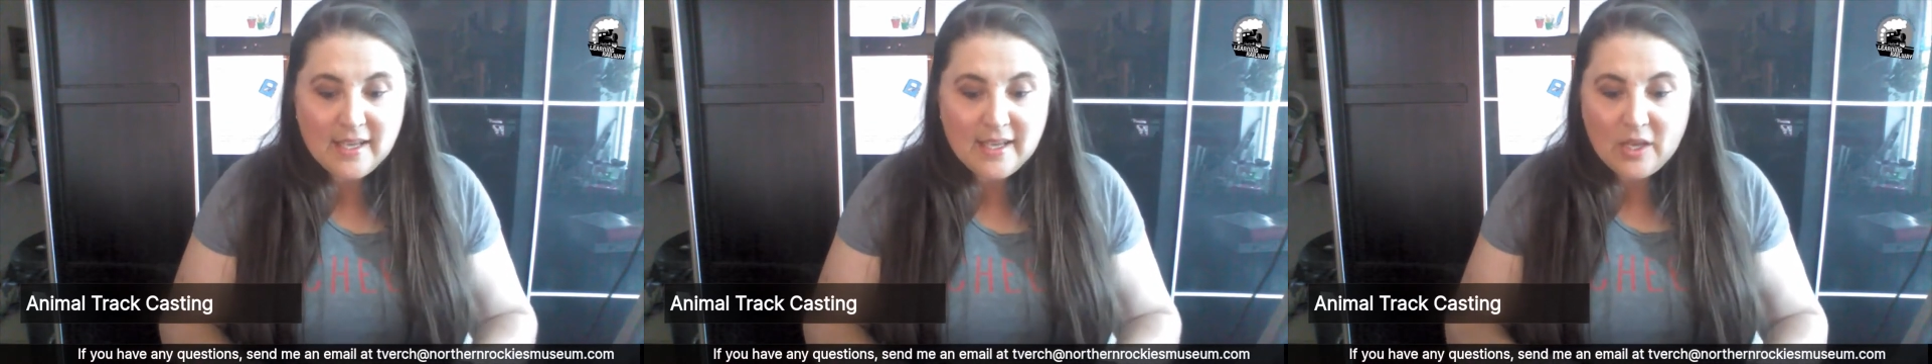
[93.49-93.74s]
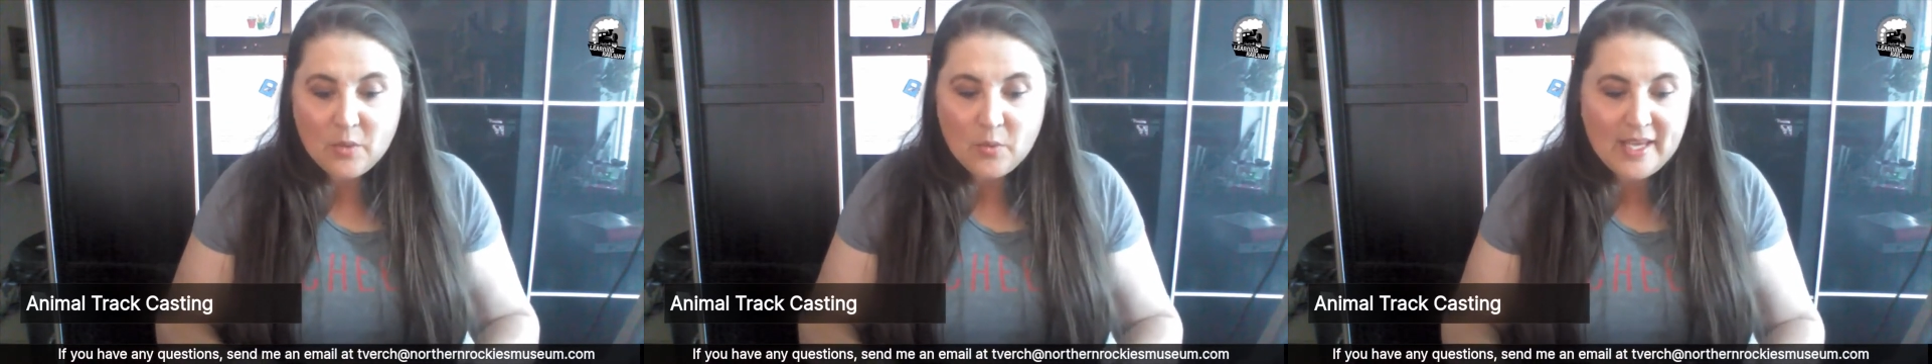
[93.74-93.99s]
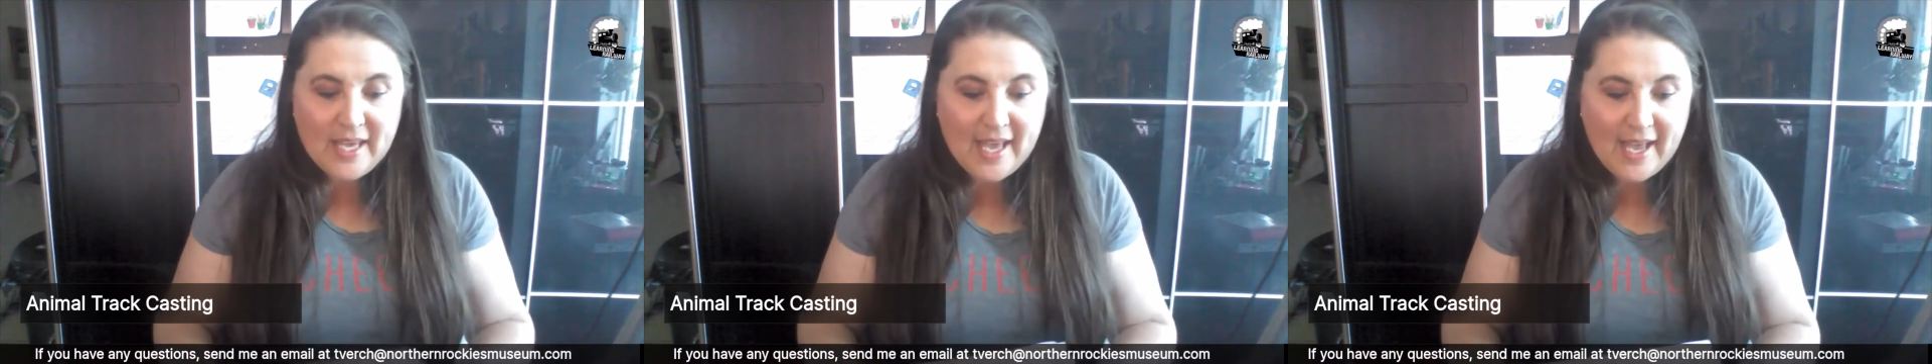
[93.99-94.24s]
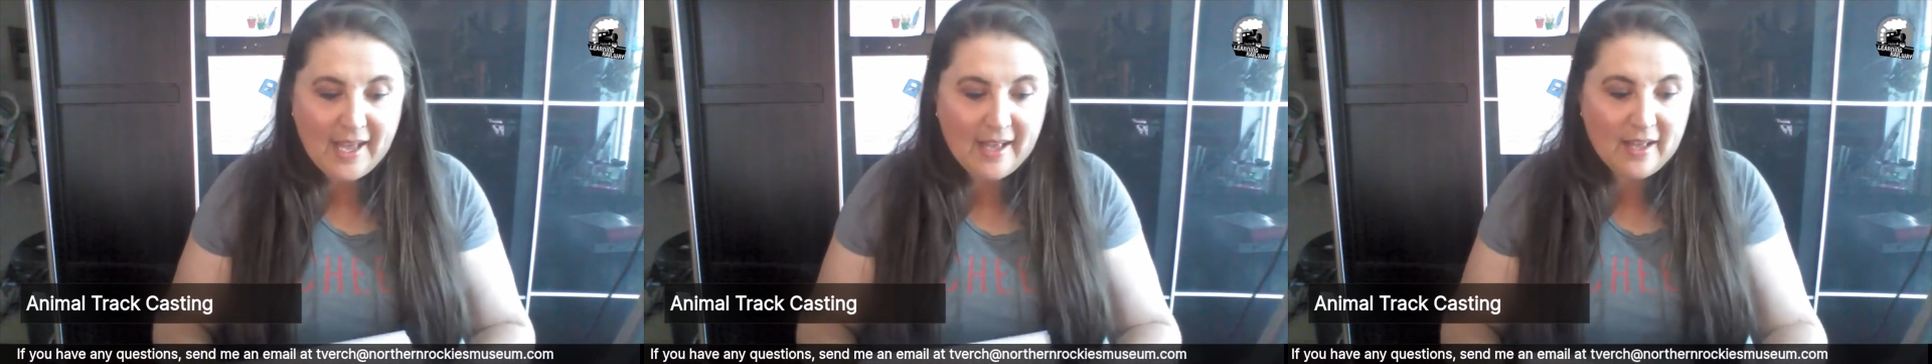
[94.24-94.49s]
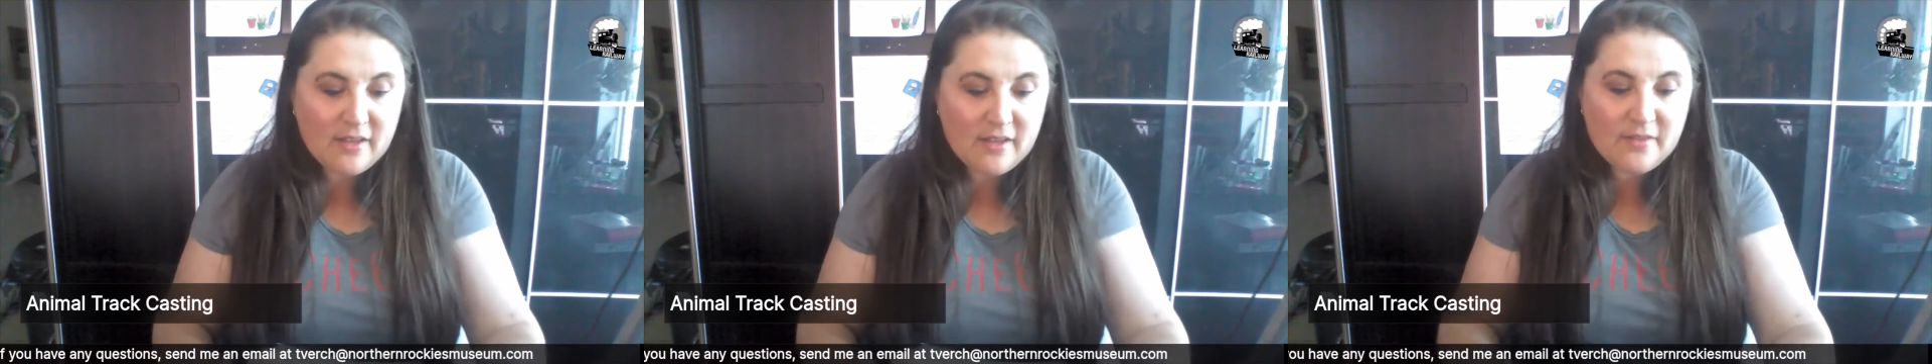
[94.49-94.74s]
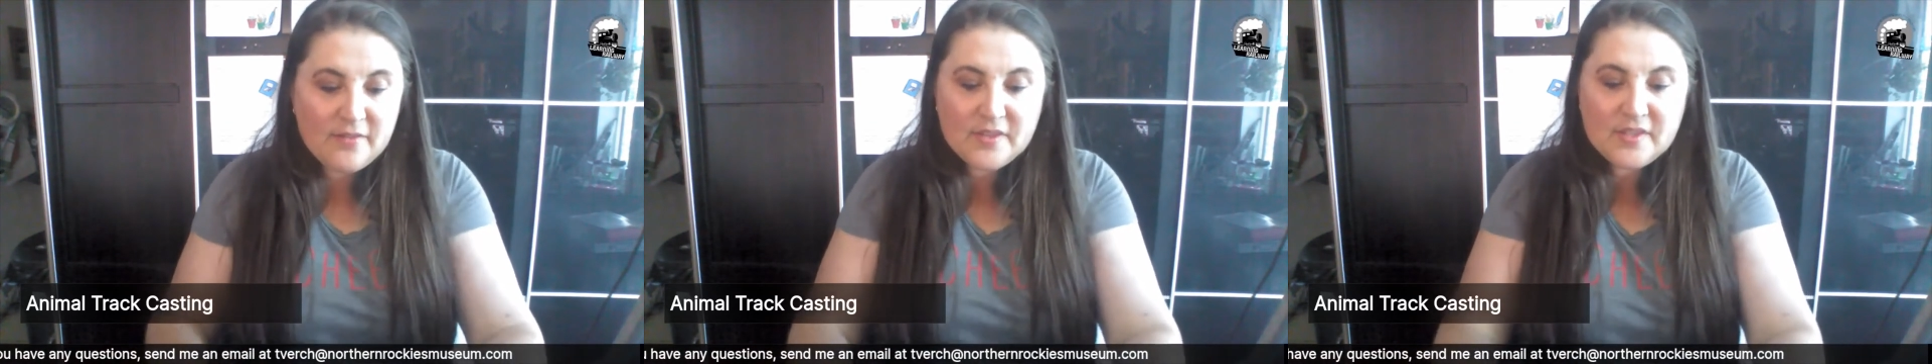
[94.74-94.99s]
We have
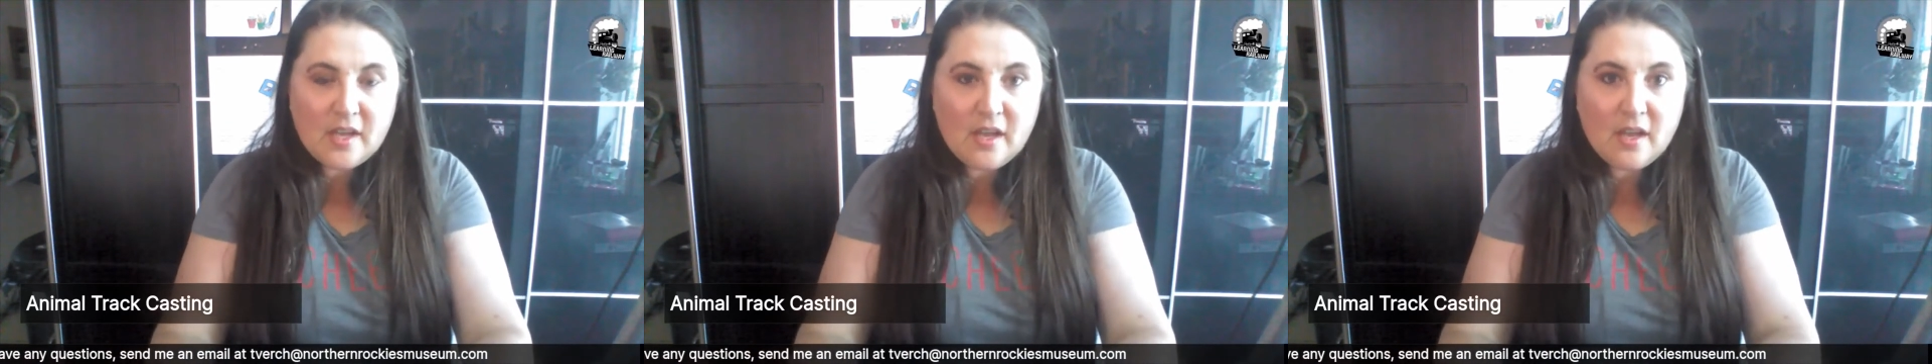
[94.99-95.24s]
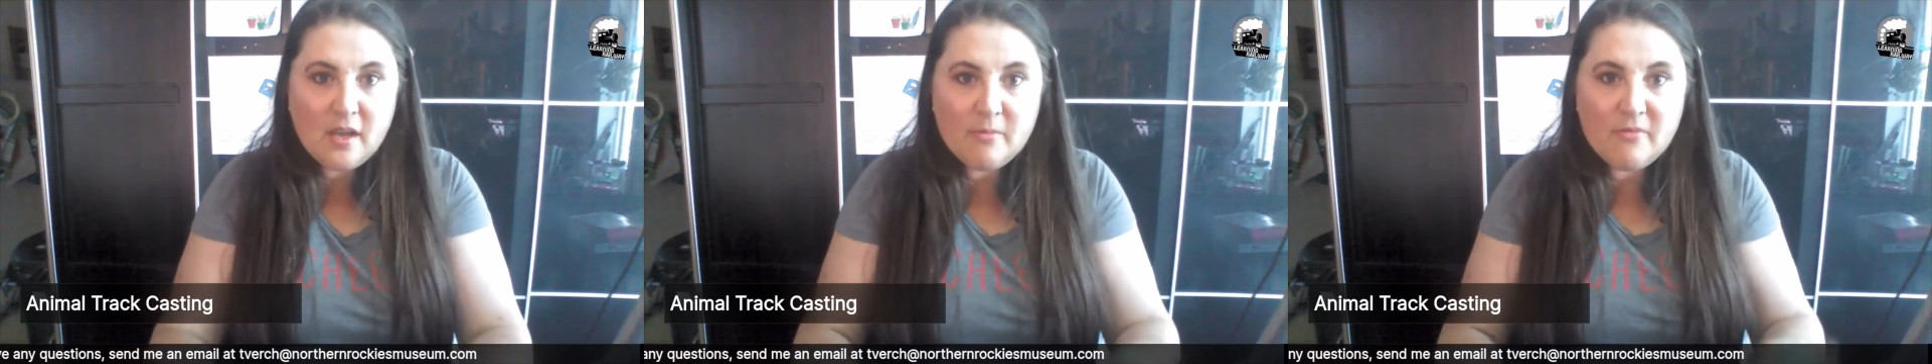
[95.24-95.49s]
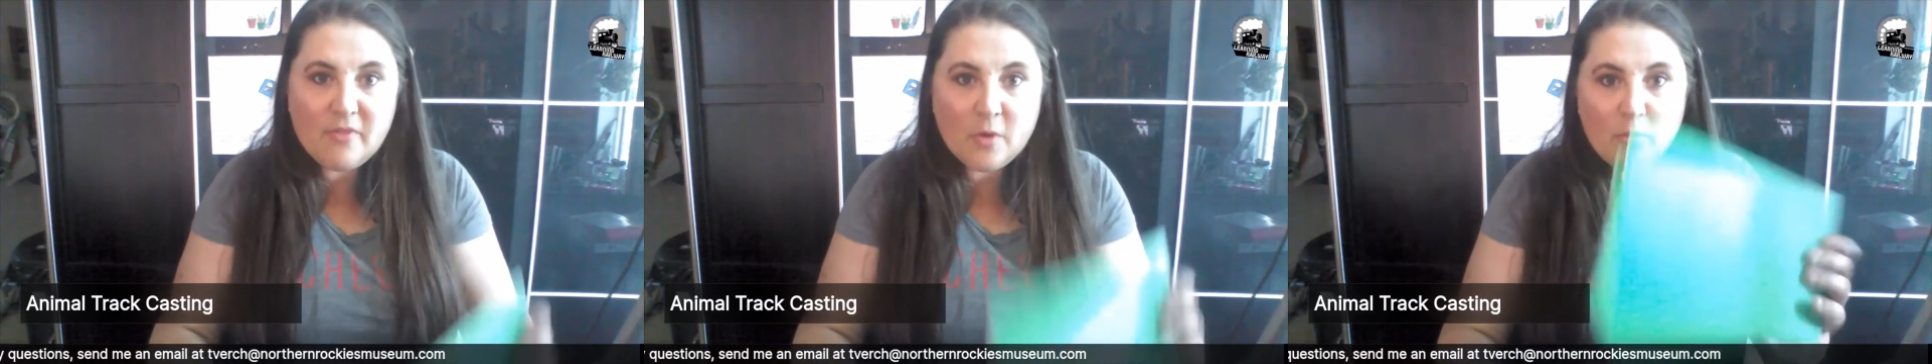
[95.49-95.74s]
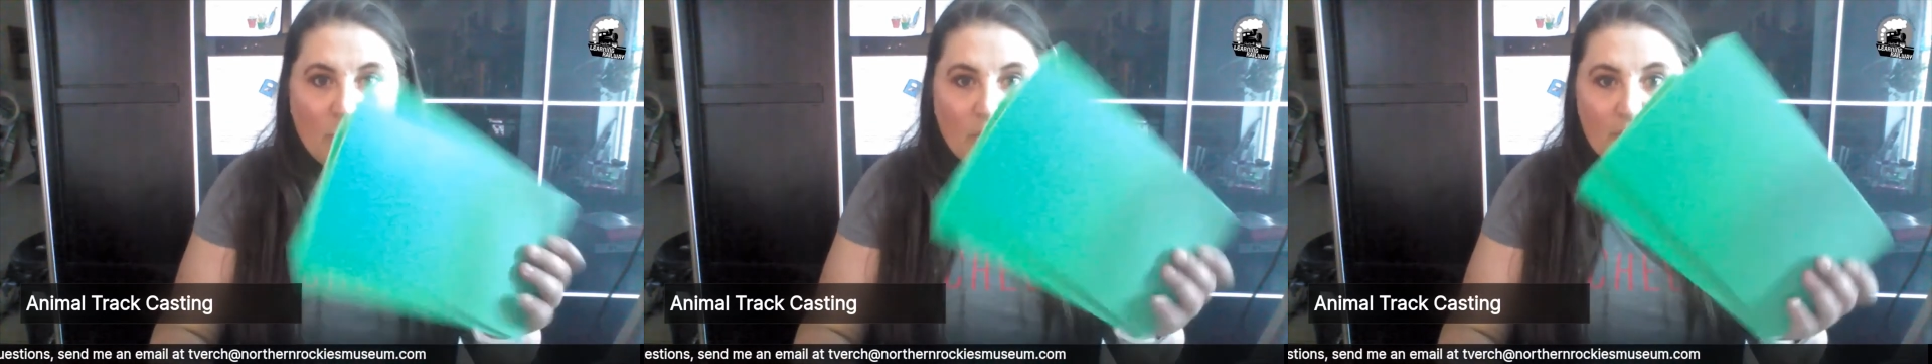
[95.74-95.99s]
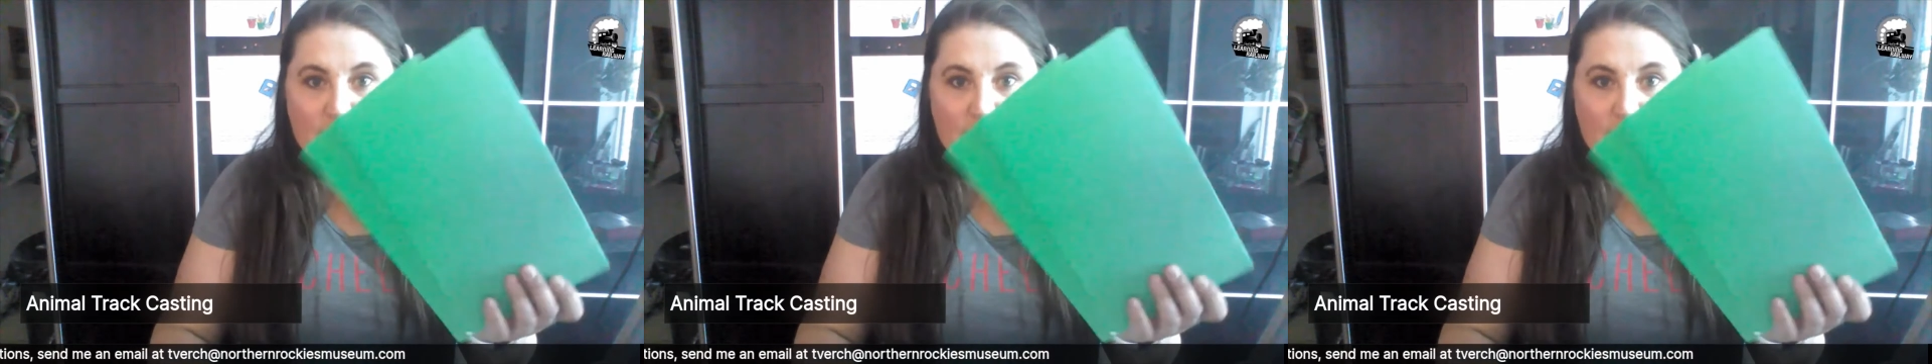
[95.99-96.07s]
some foam board.